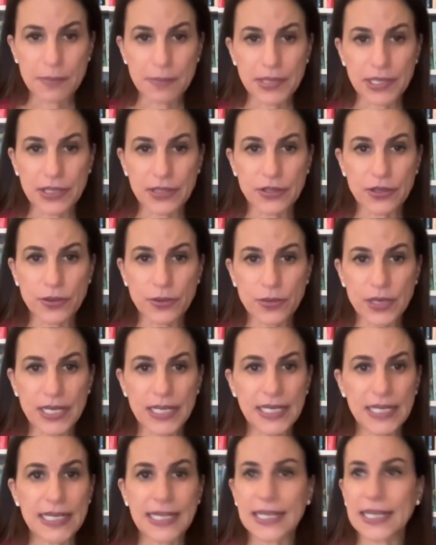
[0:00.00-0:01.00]
But you know
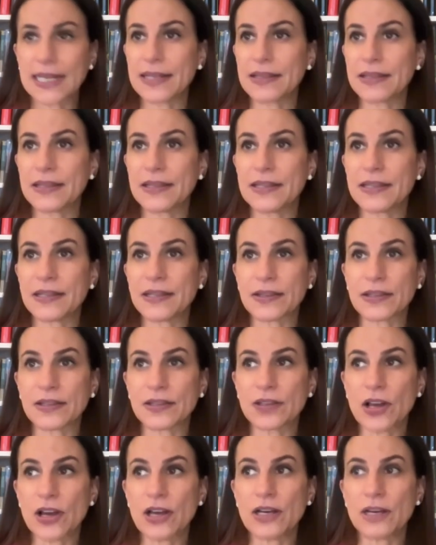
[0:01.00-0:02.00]
what? The
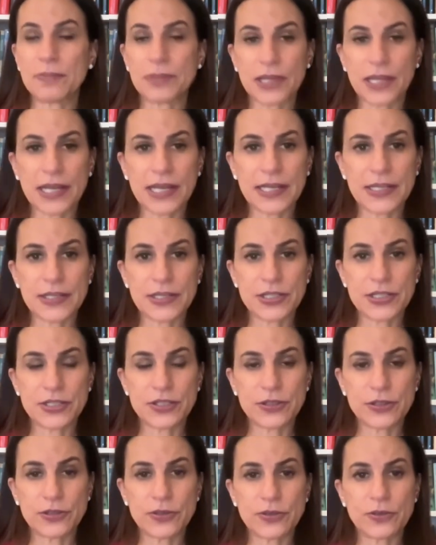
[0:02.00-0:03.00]
law applies
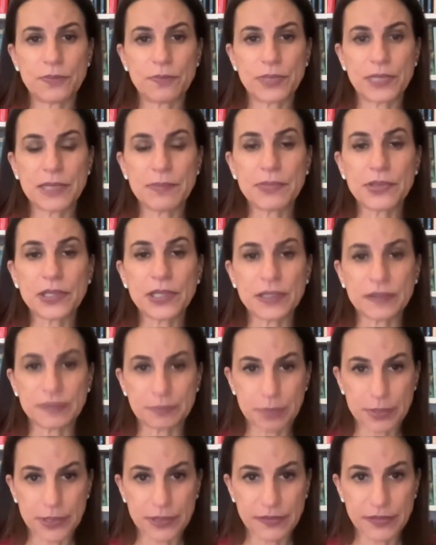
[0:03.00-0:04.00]
to people
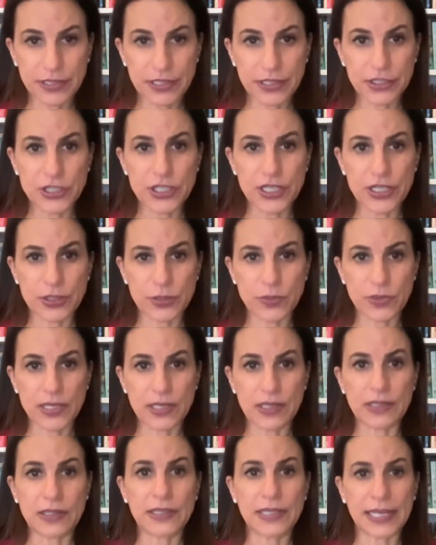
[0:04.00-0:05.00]
of privilege as
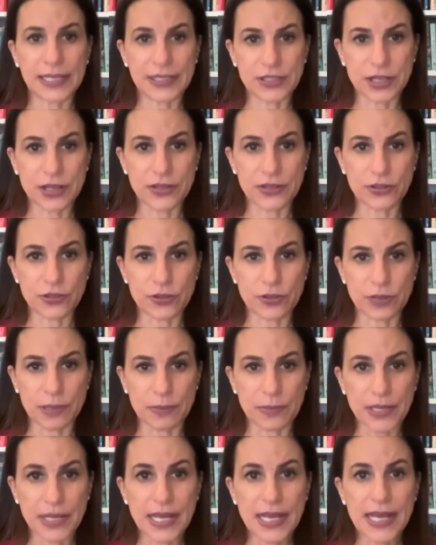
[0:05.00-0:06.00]
well, like Donald Trump.